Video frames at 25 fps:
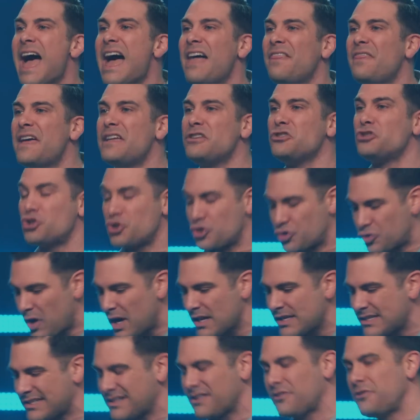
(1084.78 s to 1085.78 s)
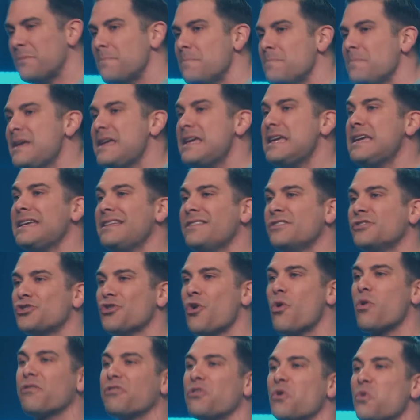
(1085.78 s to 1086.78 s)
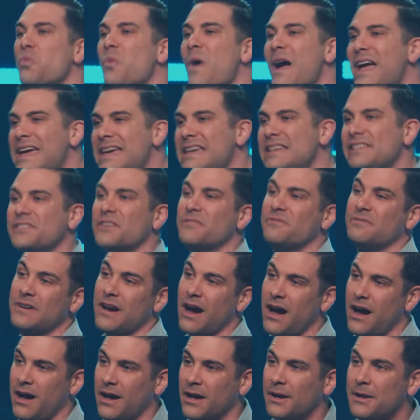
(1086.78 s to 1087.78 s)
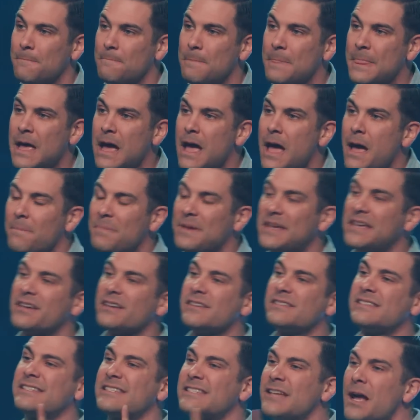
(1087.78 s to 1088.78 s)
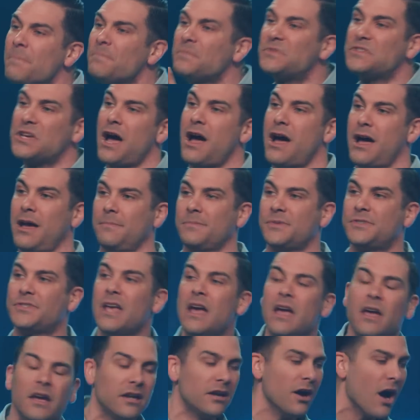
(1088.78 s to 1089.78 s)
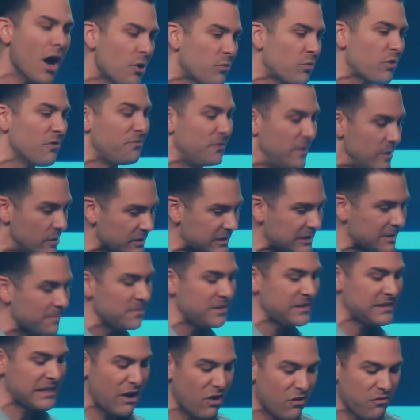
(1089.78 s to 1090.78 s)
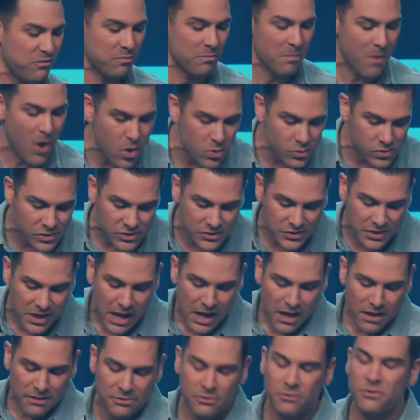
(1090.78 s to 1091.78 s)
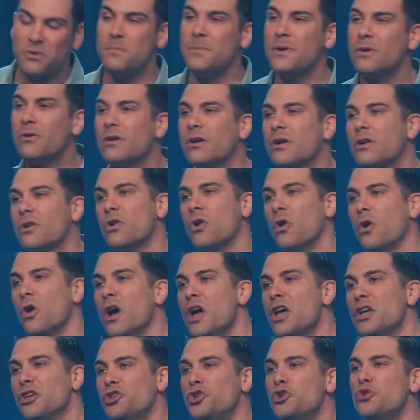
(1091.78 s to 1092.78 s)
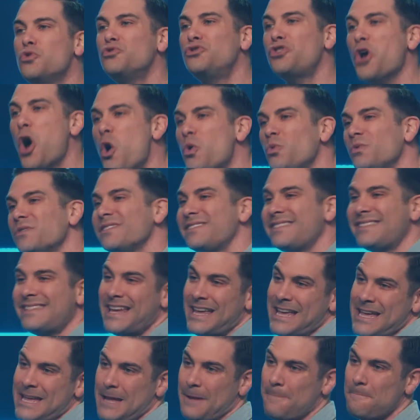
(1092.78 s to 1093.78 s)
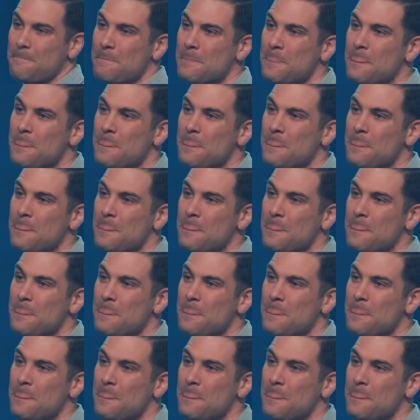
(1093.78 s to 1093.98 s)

and then trust the means or the ways of God. Because sometimes God reveals himself most through the miracle you don't see.